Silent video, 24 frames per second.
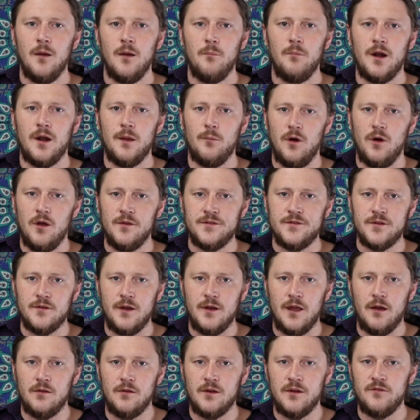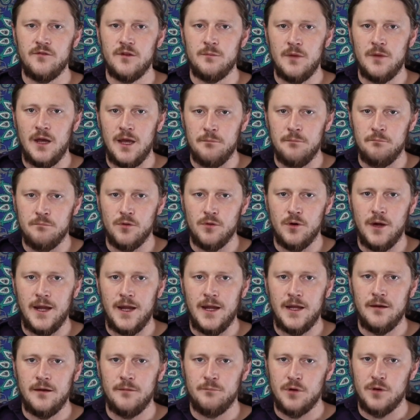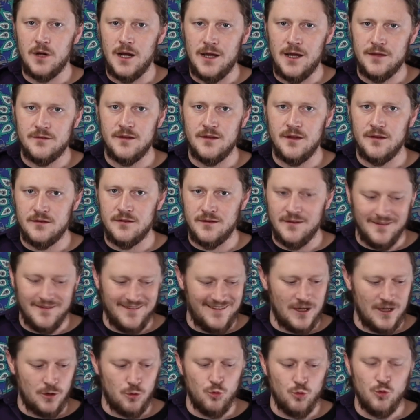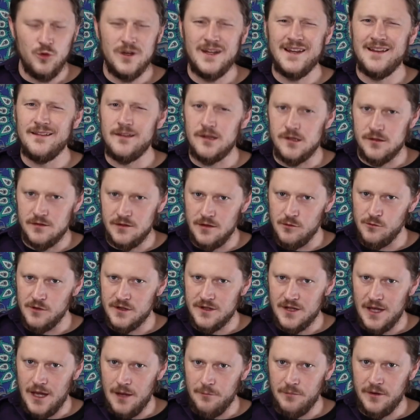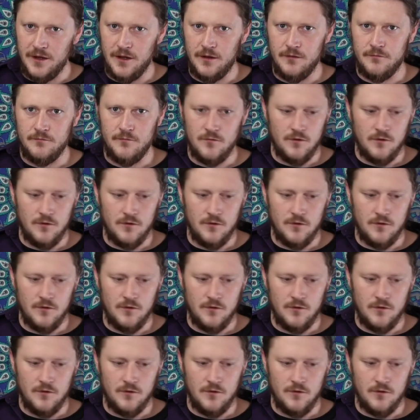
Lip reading: But I'm also now giving my brain a process to like really see what's happening.